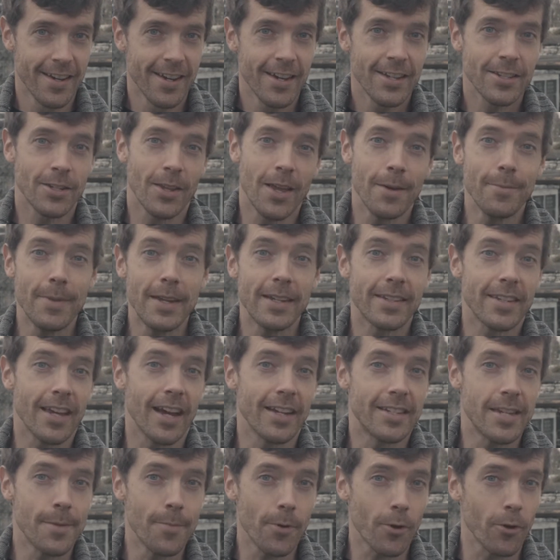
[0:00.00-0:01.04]
So that means a
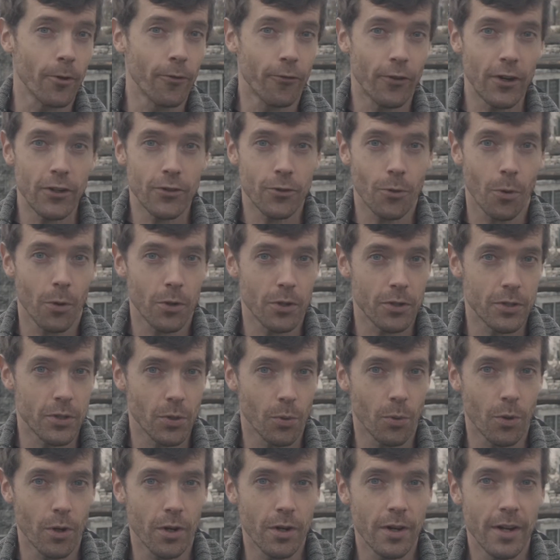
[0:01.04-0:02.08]
typical French Quarter
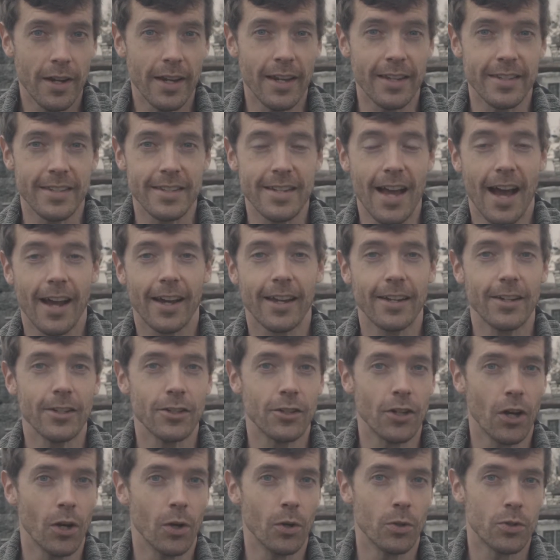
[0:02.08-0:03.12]
tour is not going to
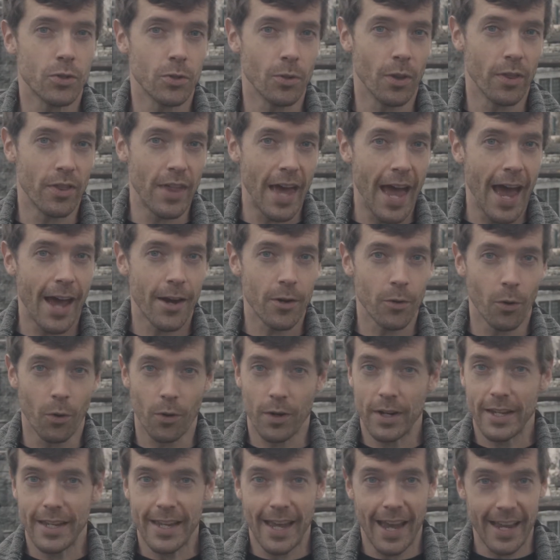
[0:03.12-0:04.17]
go to that
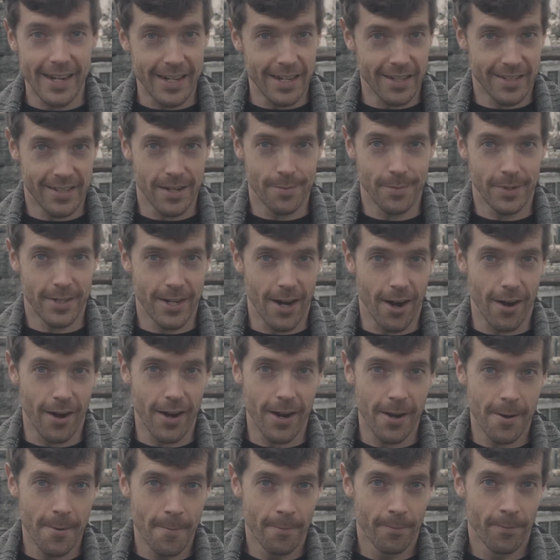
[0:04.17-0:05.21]
or any cemetery.